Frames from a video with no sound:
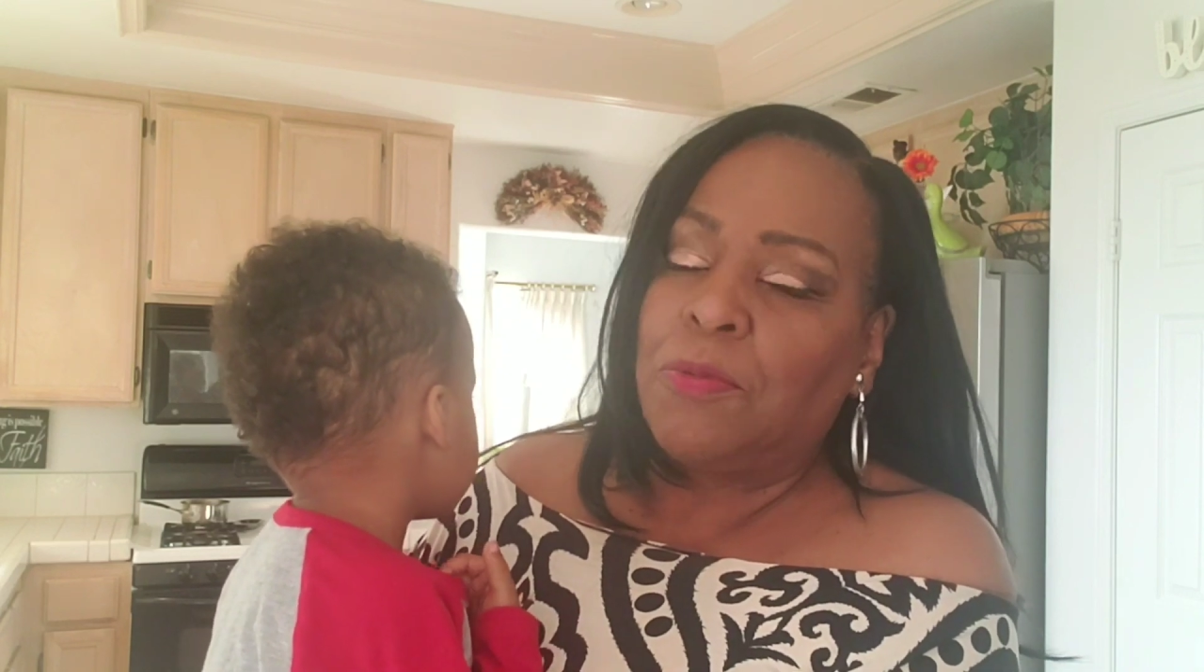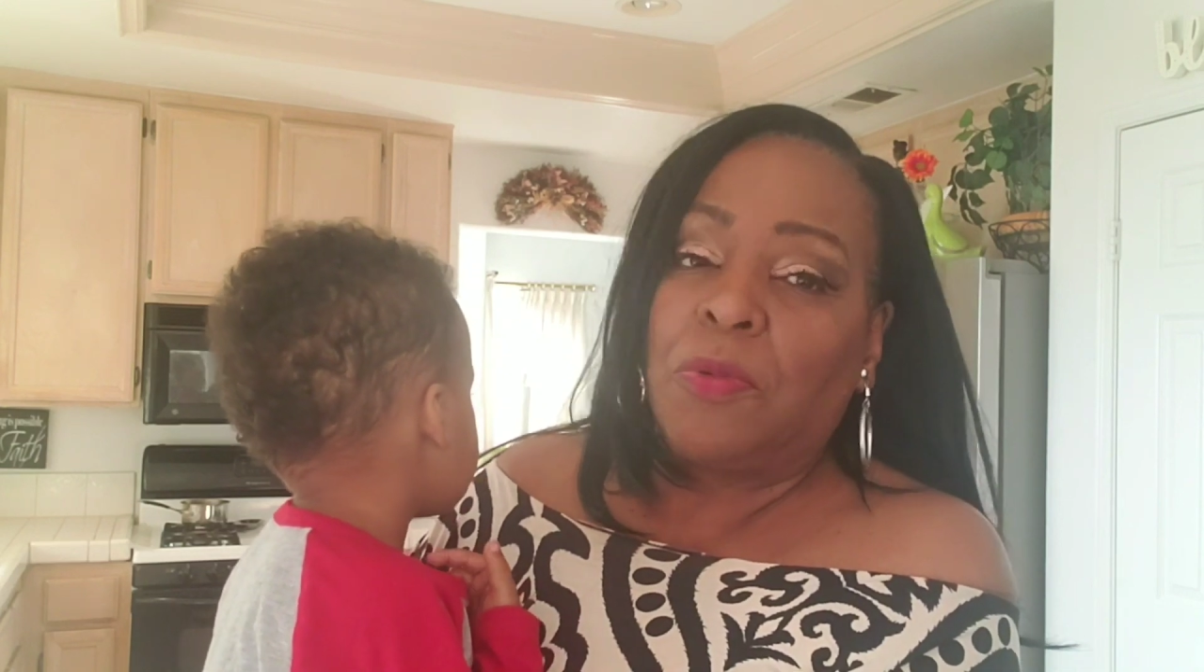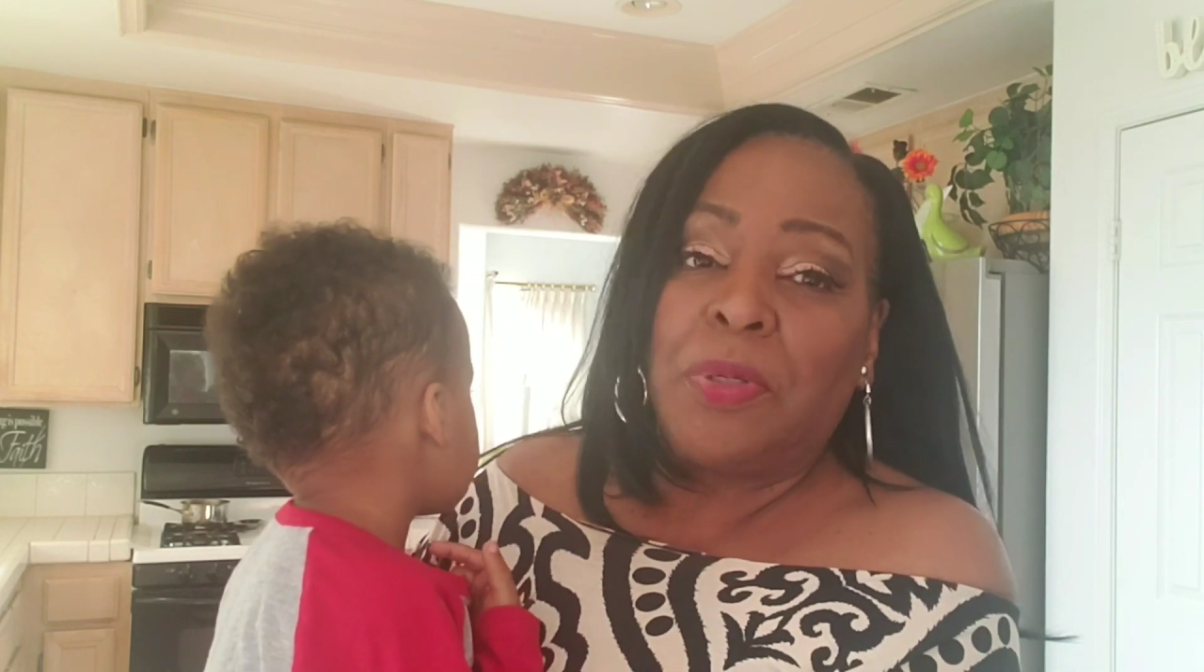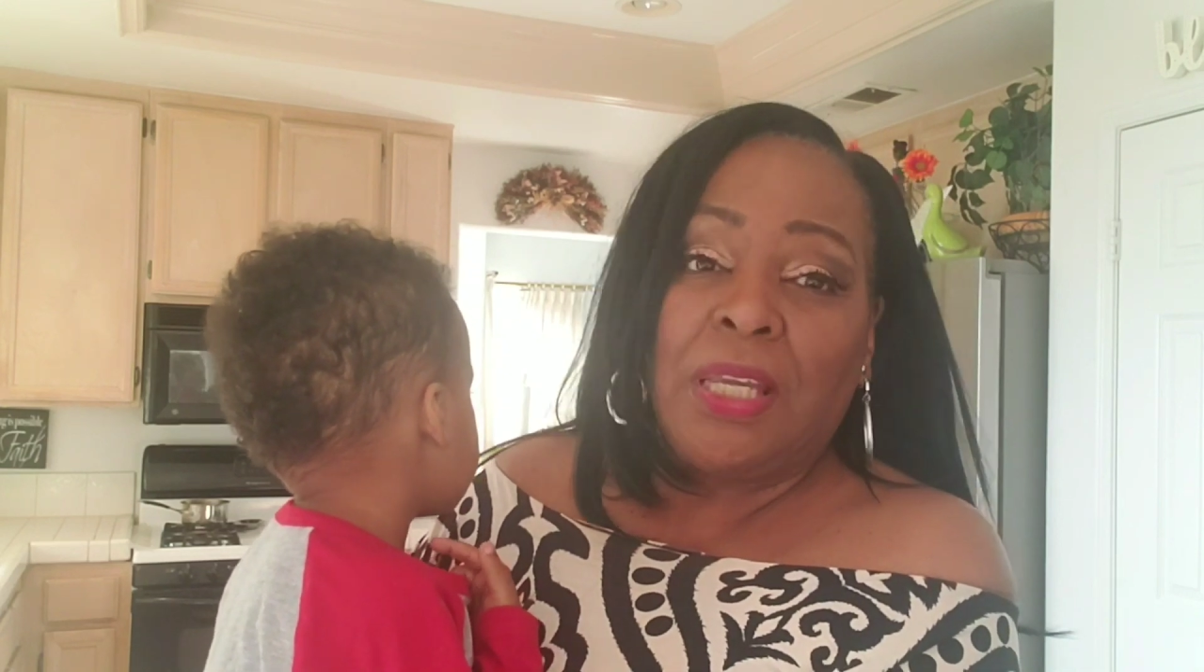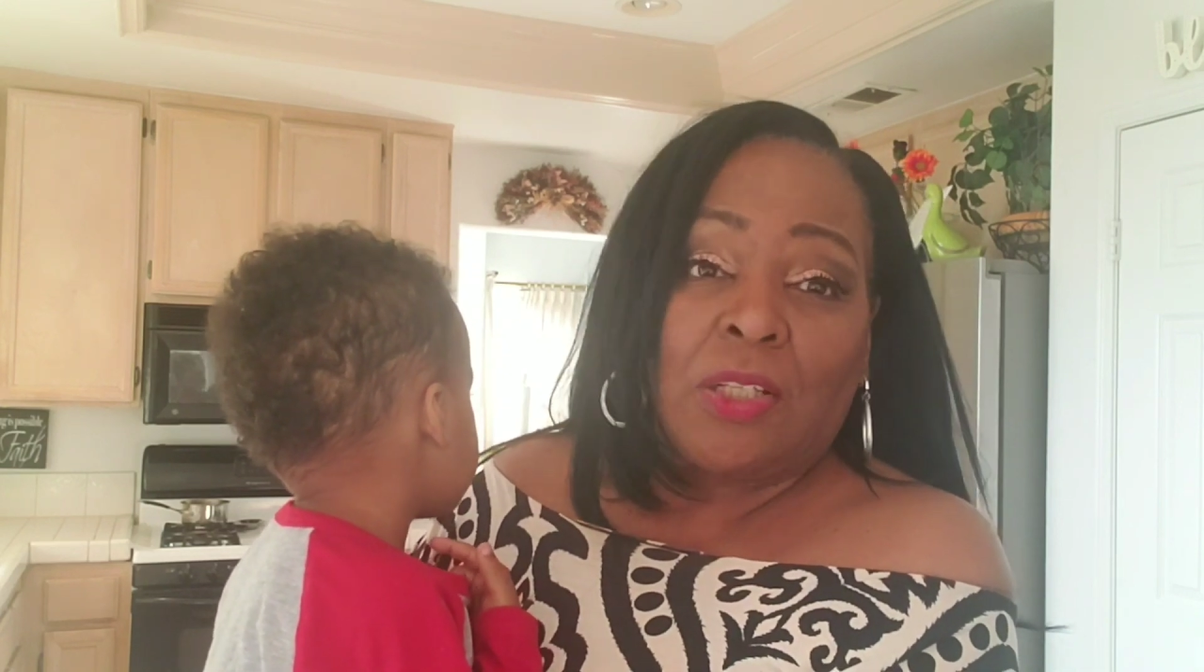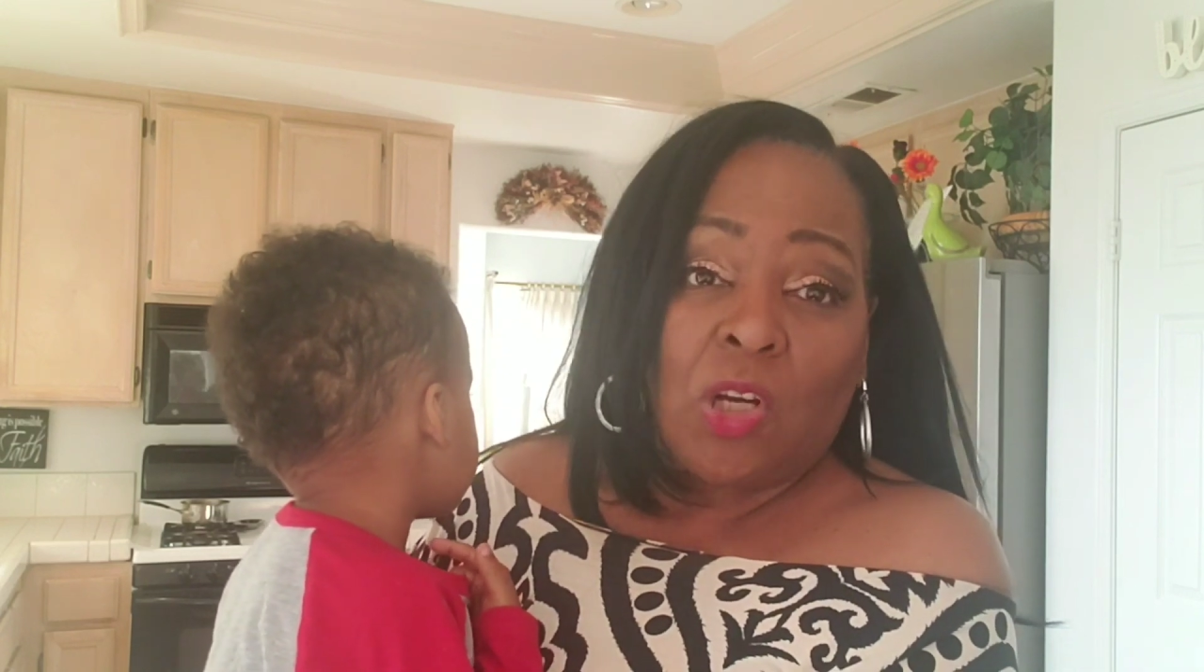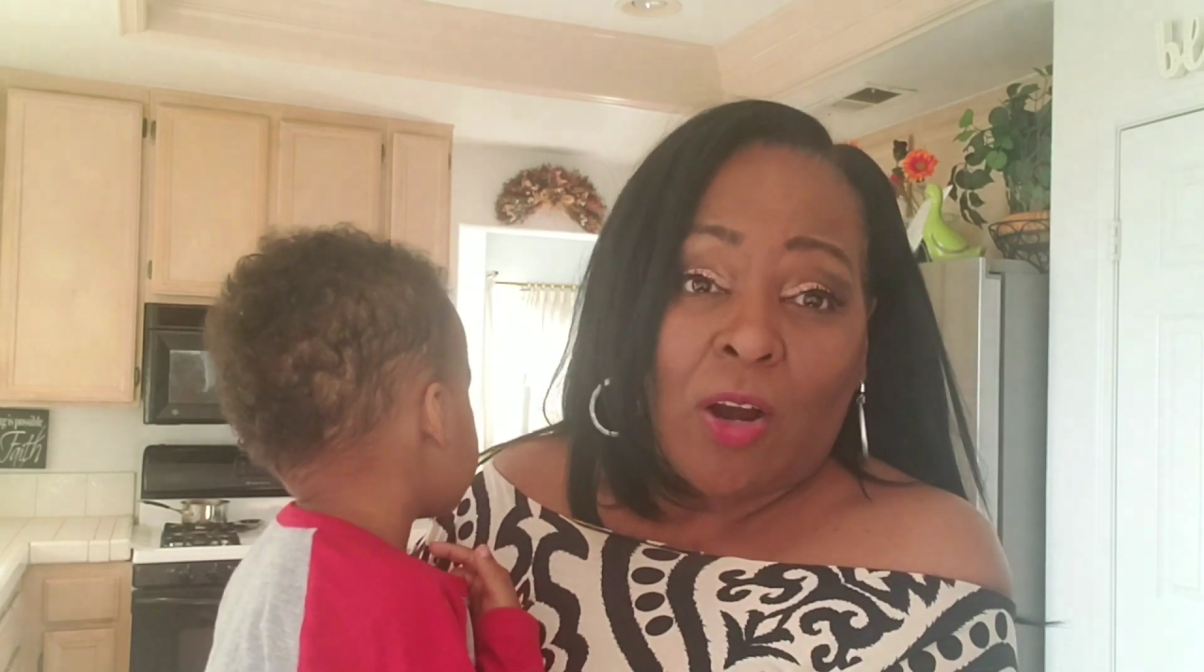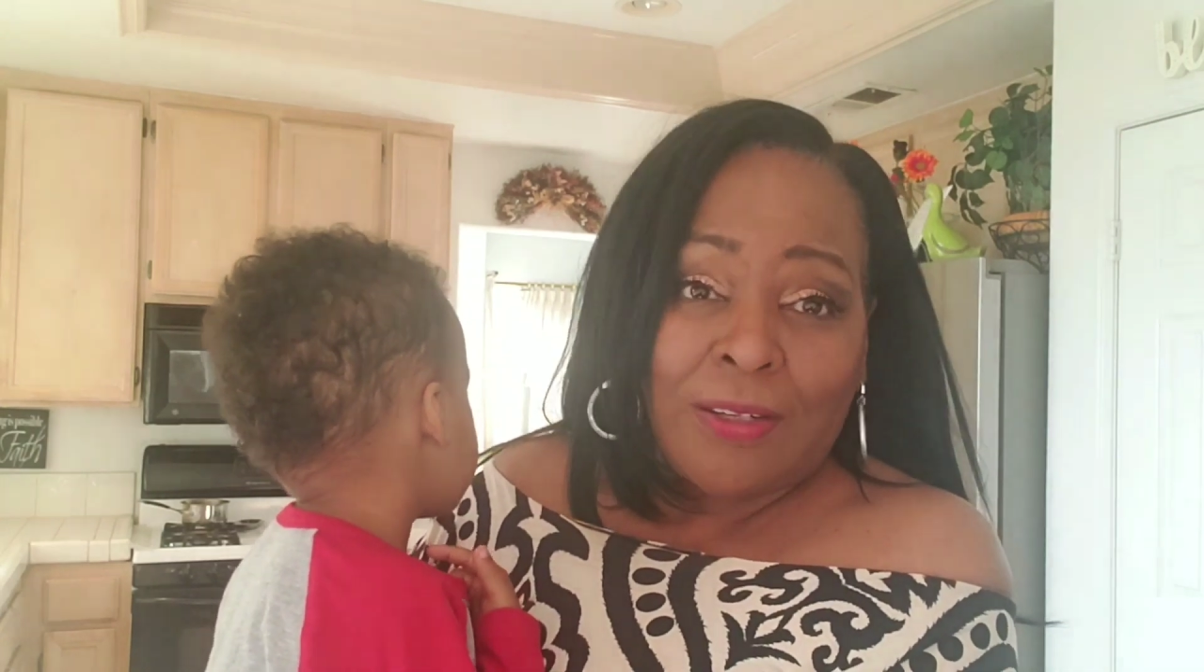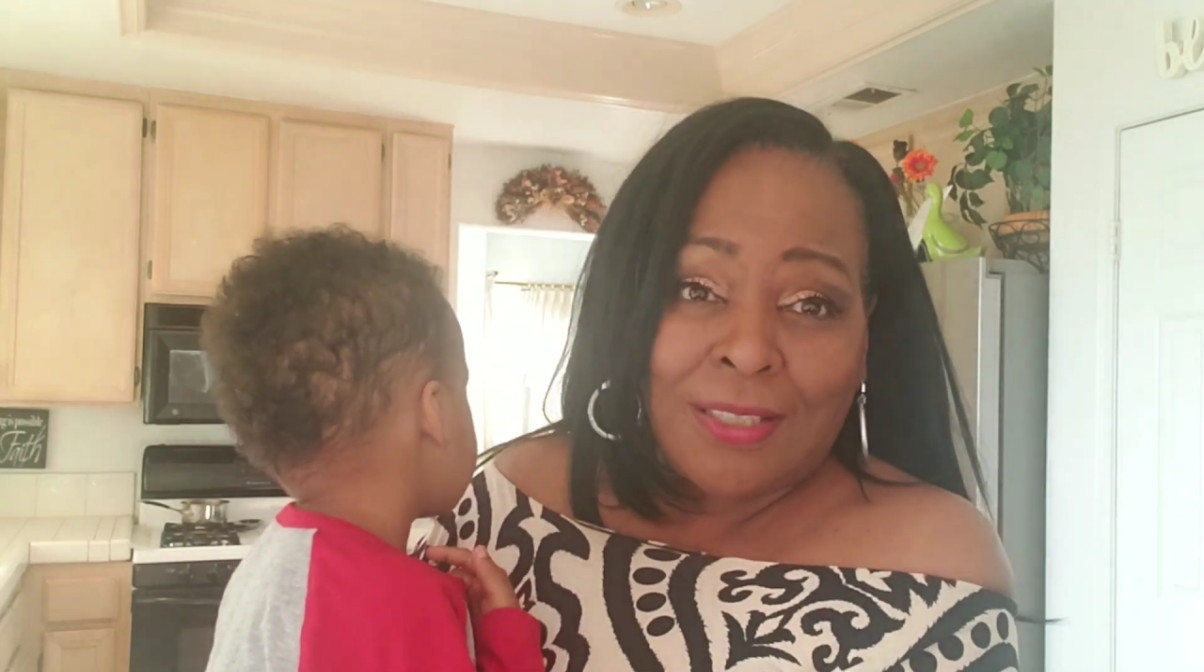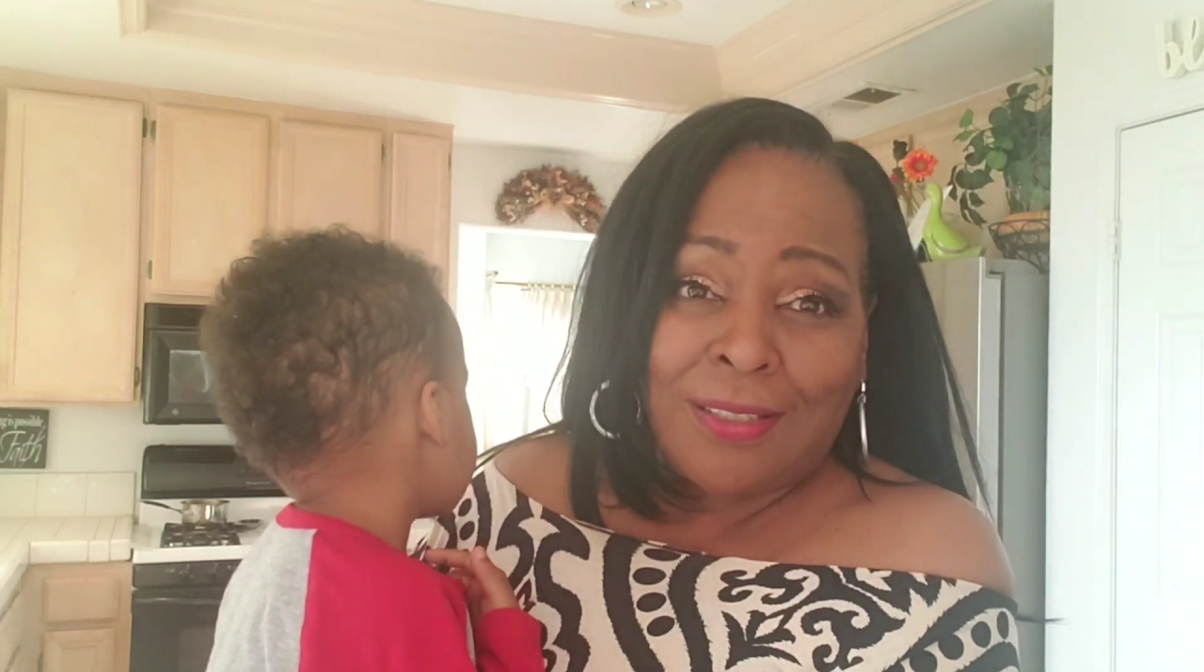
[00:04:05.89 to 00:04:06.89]
it will be in
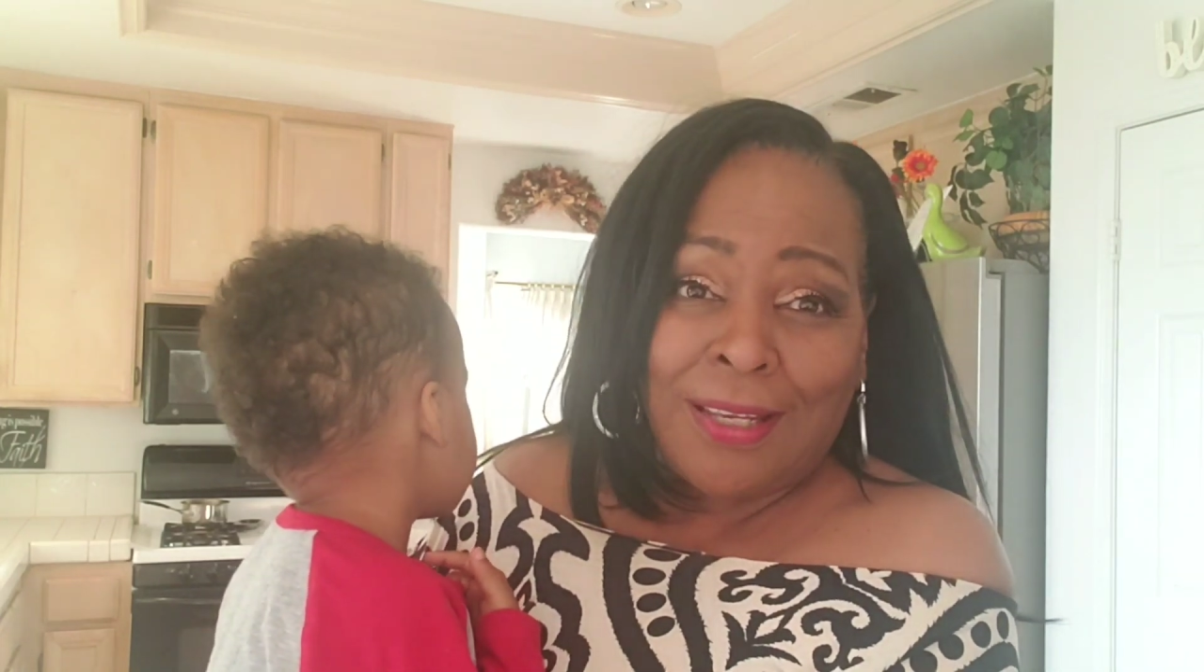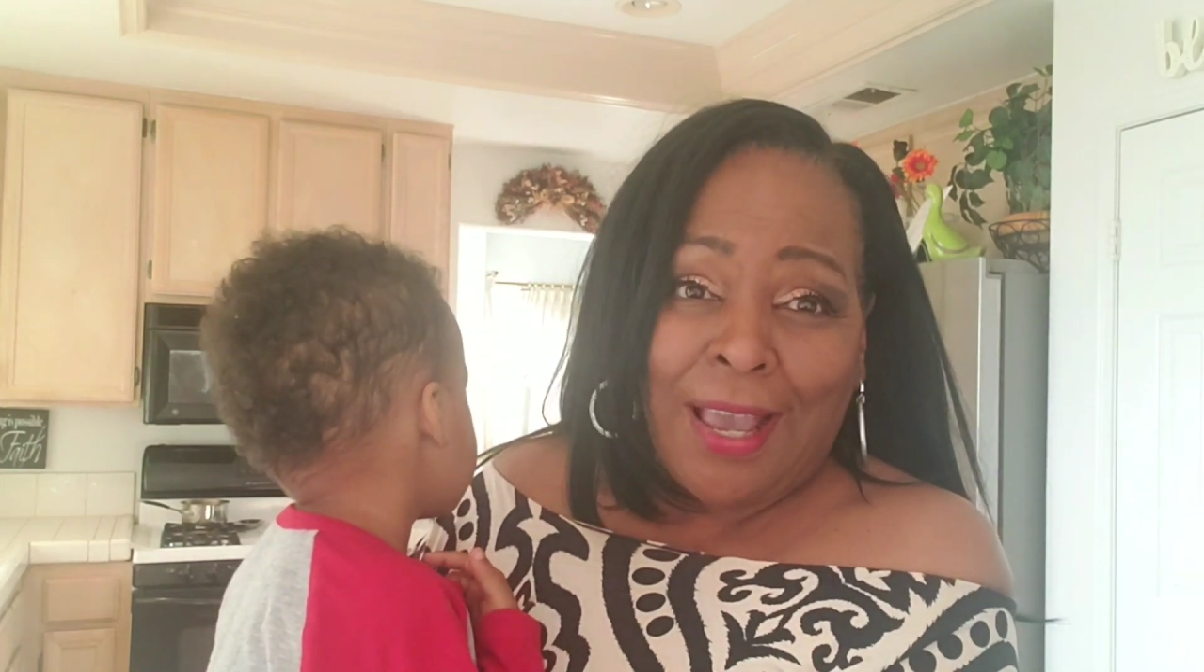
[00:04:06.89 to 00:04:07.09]
Carson,